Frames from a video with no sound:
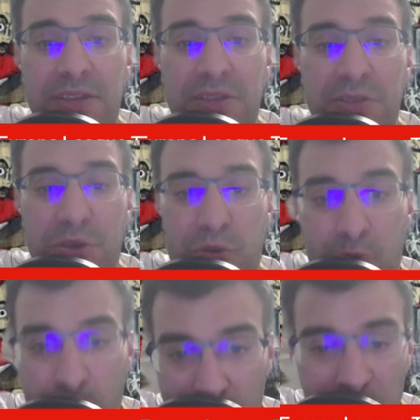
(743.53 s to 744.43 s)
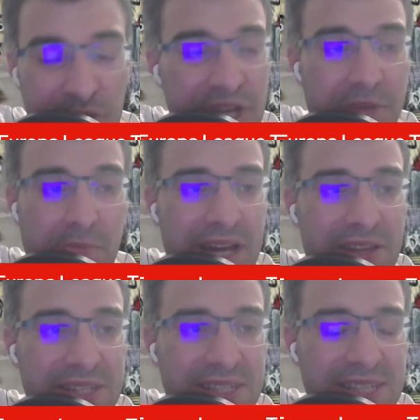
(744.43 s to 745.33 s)
The cool thing
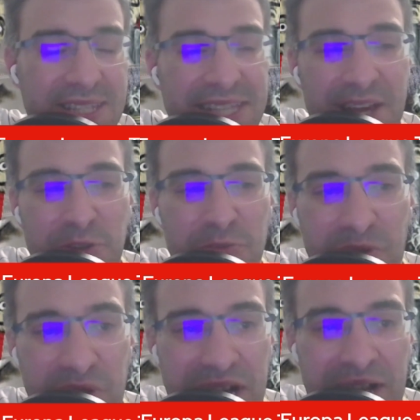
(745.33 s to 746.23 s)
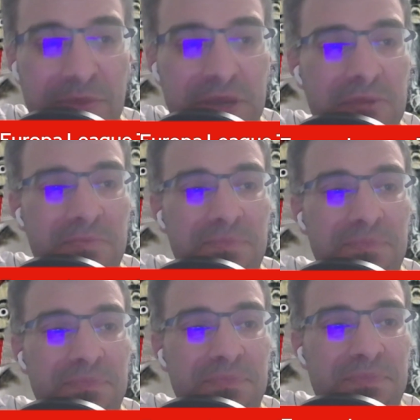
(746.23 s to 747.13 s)
about this is Kaabi
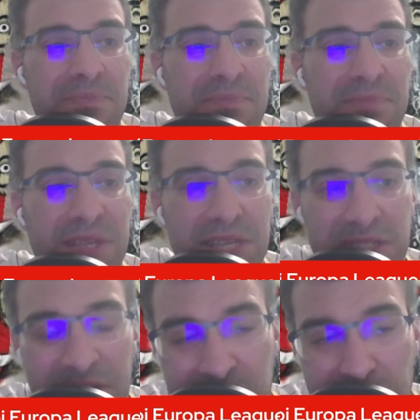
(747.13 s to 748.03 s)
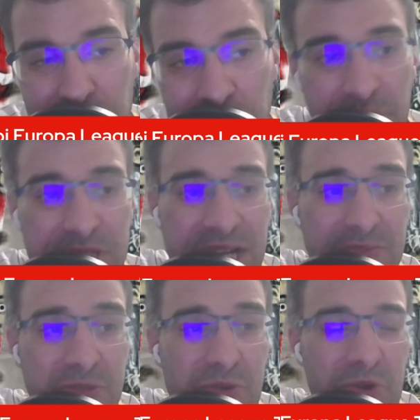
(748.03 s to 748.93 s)
is a joint
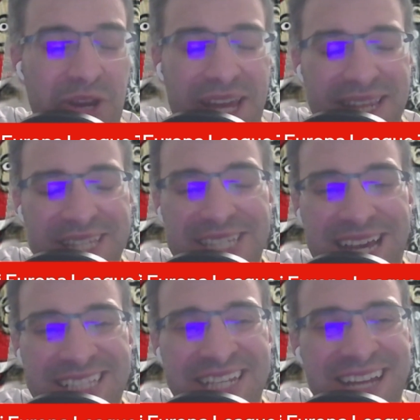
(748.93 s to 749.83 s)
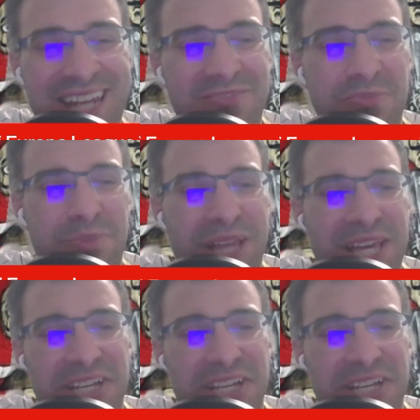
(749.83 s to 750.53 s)
top scorer, and this guy did not even play a